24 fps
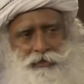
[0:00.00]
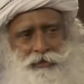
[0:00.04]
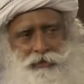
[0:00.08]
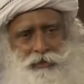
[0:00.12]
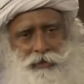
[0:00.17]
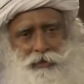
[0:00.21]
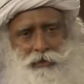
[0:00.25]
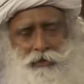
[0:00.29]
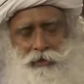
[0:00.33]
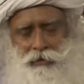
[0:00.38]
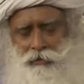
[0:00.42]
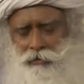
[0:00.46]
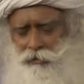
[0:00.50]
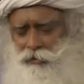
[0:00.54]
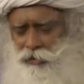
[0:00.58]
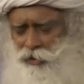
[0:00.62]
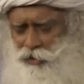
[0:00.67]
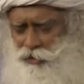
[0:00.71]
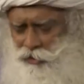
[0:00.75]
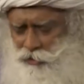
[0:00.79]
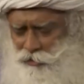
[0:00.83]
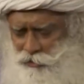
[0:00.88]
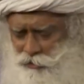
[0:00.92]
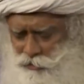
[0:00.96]
or
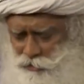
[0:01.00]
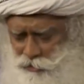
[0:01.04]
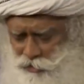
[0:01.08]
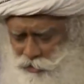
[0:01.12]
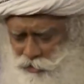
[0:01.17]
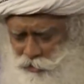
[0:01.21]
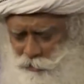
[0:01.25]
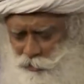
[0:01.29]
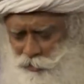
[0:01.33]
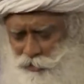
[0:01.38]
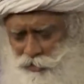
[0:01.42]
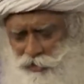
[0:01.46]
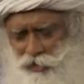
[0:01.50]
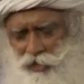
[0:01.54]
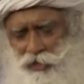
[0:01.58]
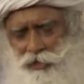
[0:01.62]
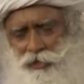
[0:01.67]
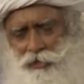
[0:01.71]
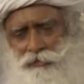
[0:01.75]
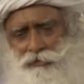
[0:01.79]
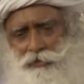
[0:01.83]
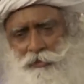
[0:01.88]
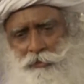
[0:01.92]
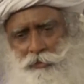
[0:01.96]
only
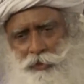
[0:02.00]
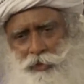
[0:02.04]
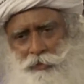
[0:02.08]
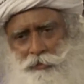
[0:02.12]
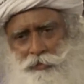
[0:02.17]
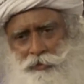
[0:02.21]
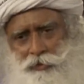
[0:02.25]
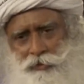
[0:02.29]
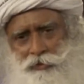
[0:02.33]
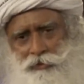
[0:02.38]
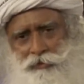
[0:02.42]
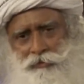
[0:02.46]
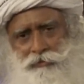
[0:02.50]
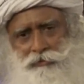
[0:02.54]
3% of the people,